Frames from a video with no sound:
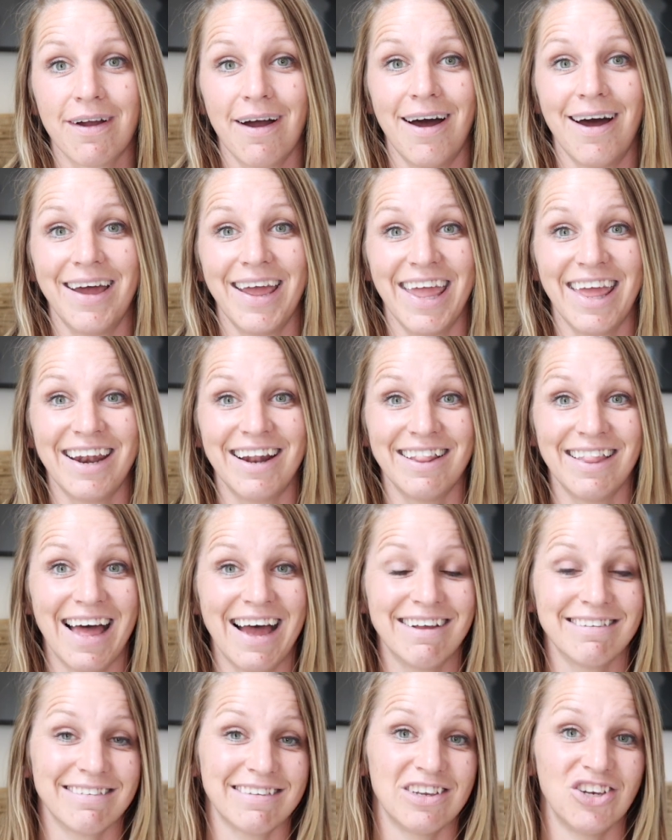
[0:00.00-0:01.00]
got an
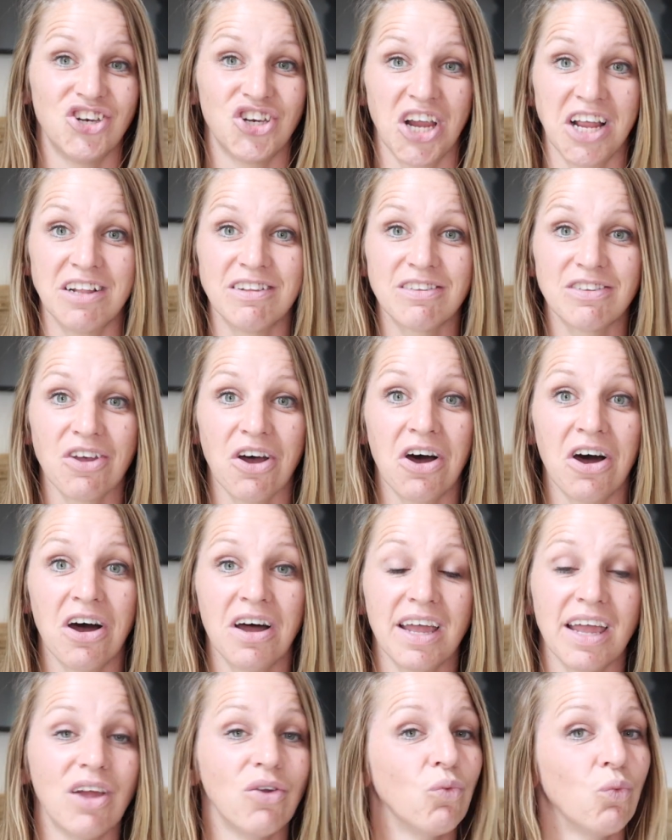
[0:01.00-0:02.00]
Alaskan
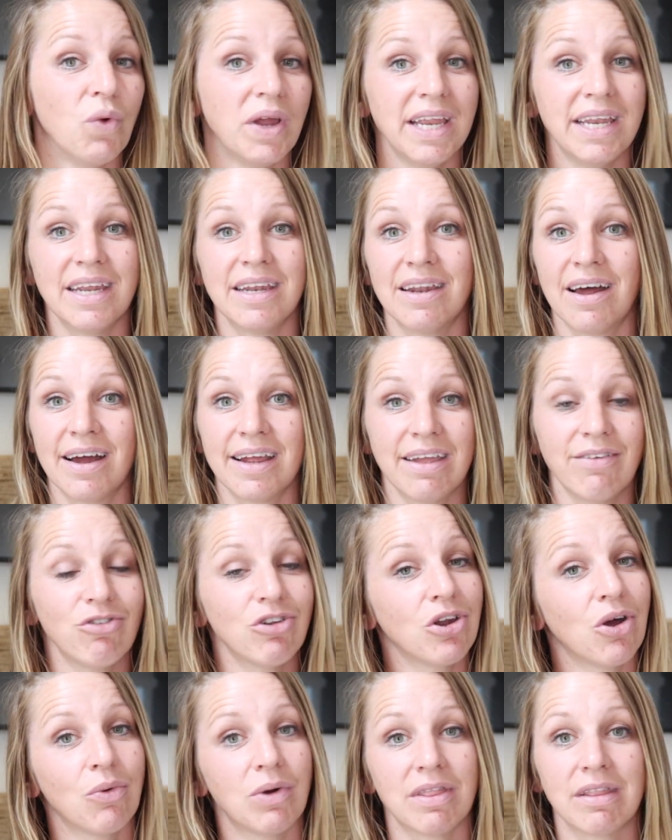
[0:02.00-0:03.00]
chainsaw and we did not even
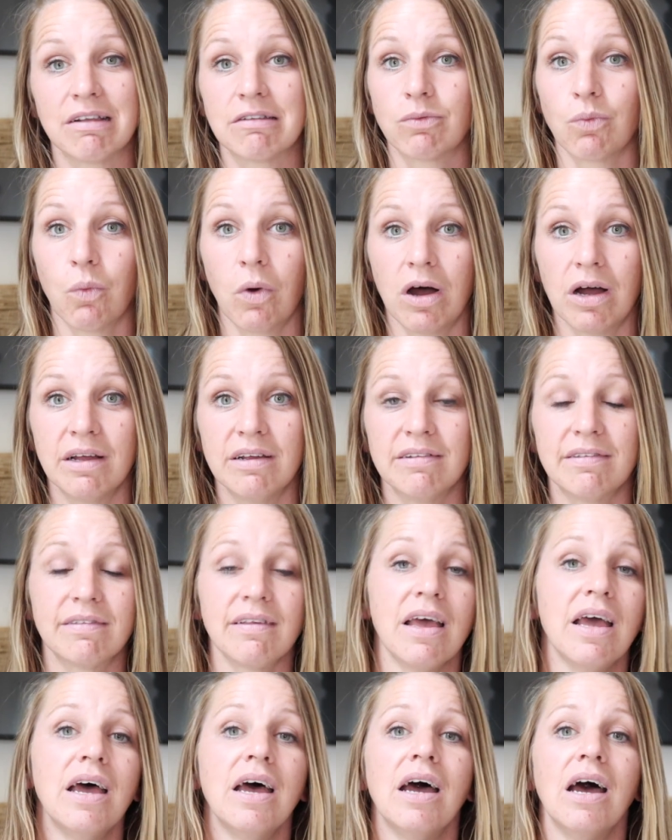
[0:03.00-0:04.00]
know what this was.
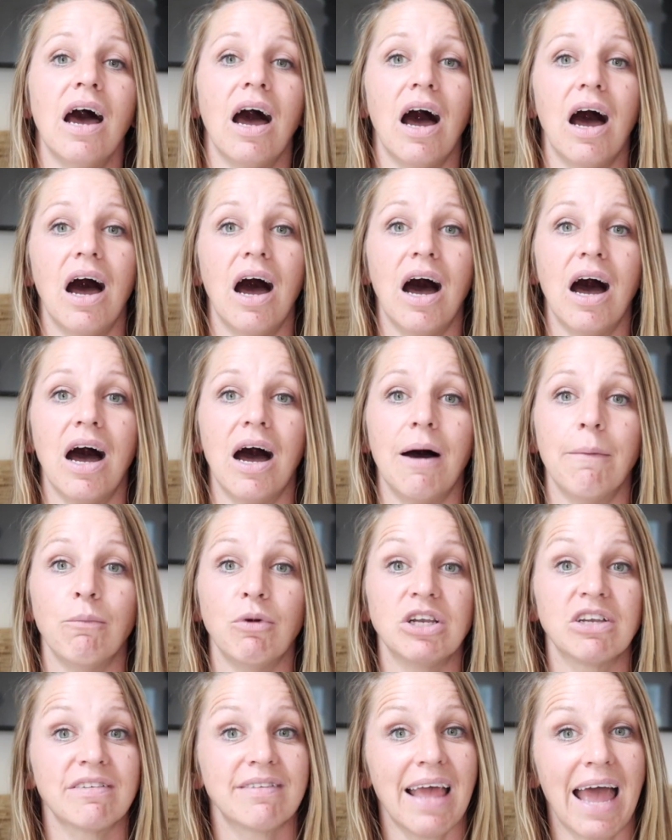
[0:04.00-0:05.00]
Um,
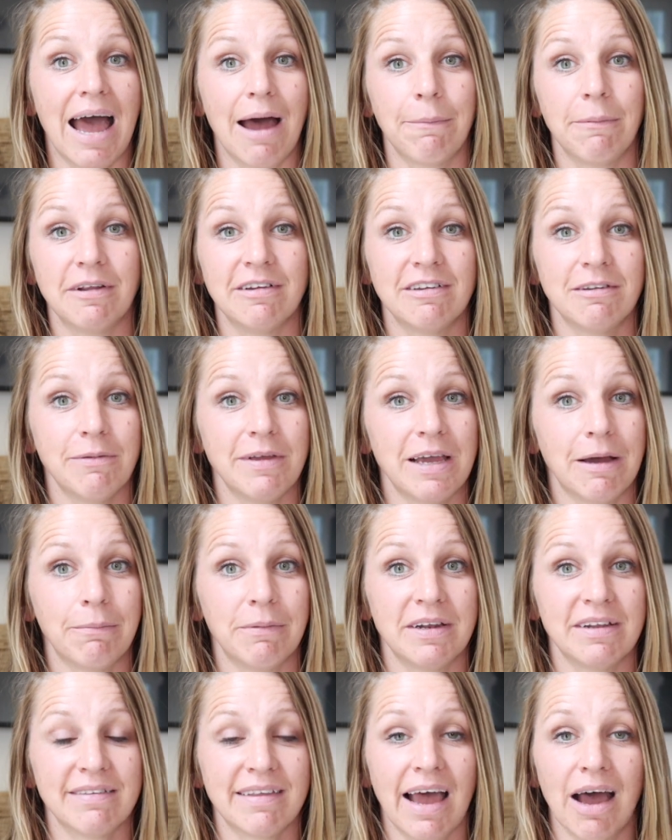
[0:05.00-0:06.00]
we just happened to be up
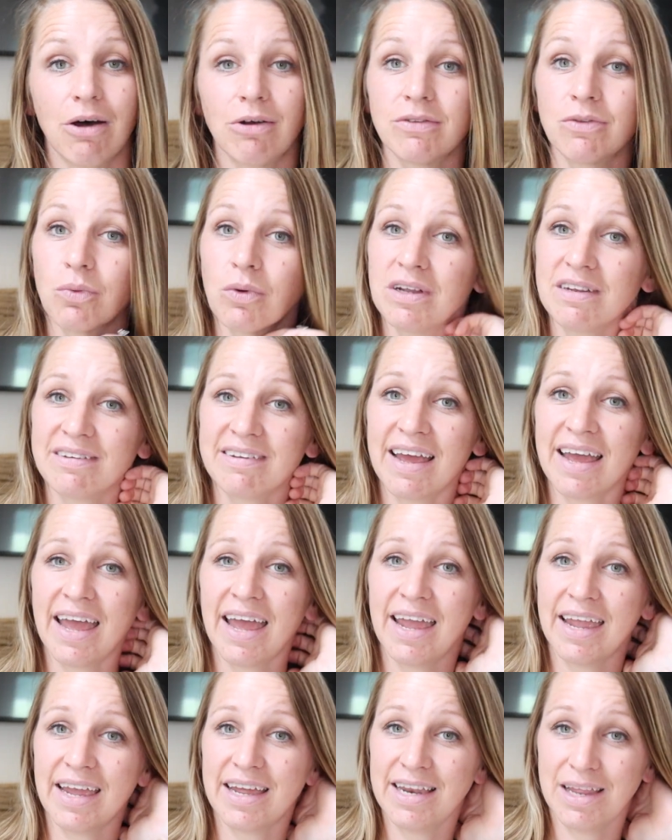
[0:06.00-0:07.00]
at his house one
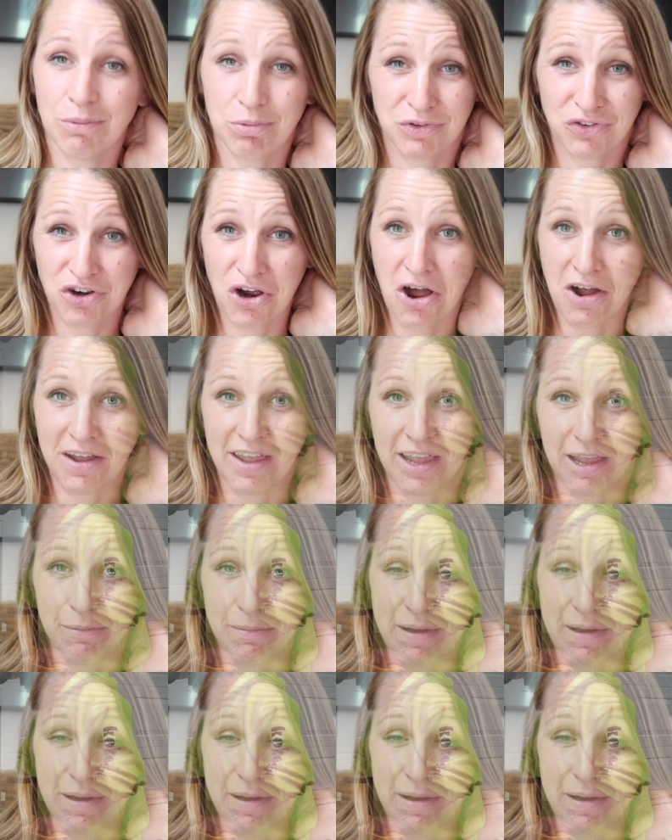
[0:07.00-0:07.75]
day and he was talking